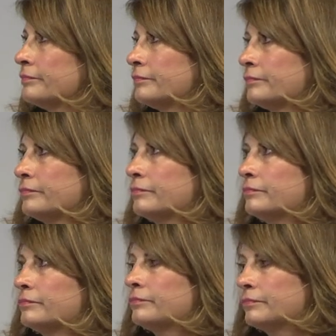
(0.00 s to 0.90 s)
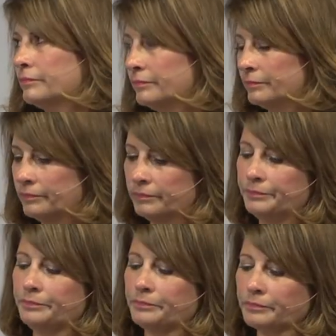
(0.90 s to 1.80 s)

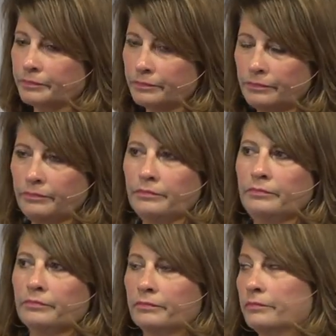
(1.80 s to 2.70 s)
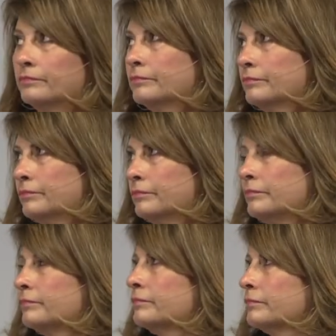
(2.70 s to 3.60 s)

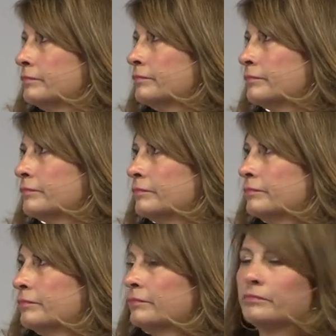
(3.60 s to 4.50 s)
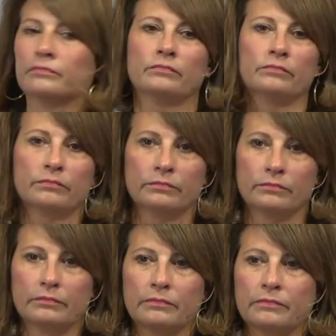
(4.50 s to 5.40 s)

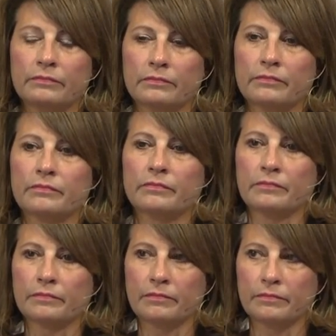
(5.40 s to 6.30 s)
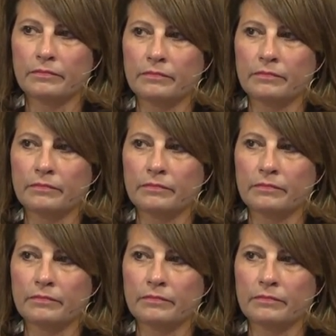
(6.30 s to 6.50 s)
No words are spoken by the person on screen.